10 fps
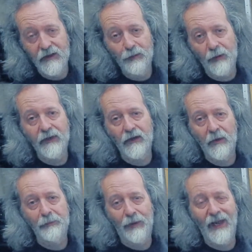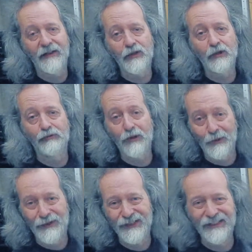you're probably going to plan your
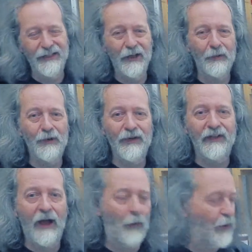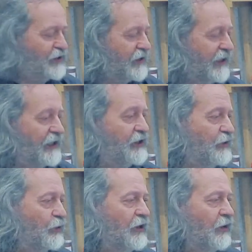route. You're going to work out which
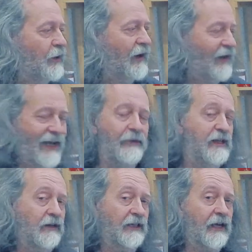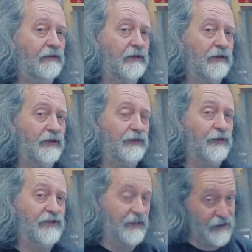connections work well and how you're going to get through those
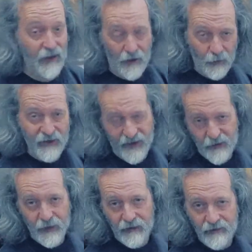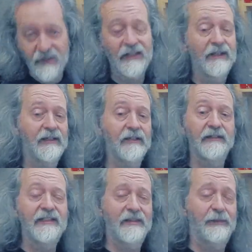voicings. With experience, you'll
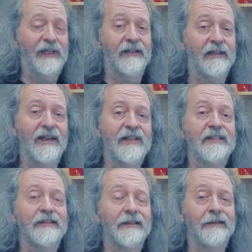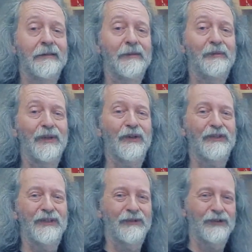need to plan less
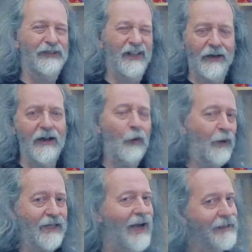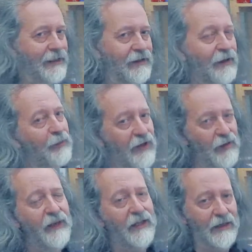because you'll just kind of know where you're heading. But at
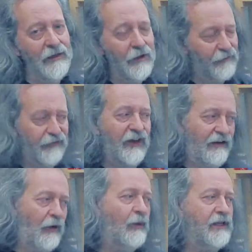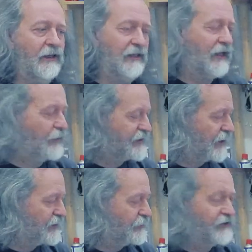the beginning, figure out where you're going to go.
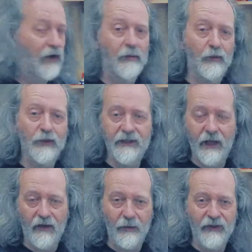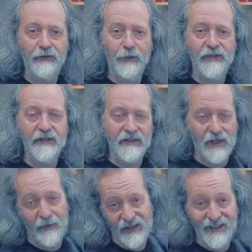Take some time and work out the best voicings and the best